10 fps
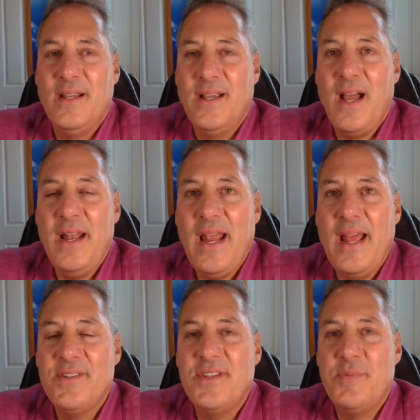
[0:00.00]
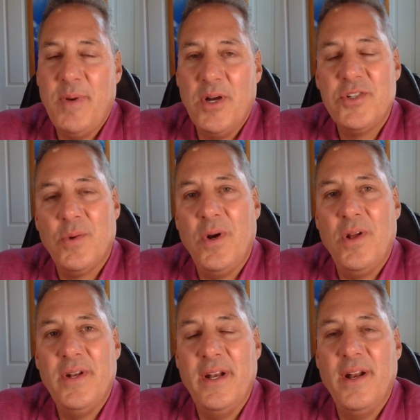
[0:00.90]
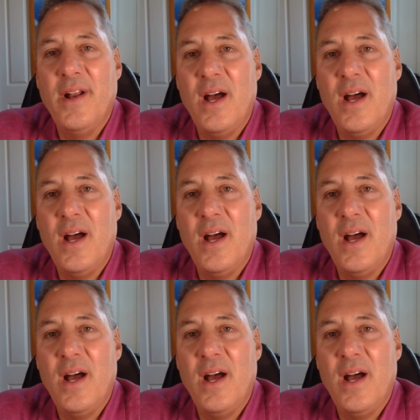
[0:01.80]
God has a spiritual world and a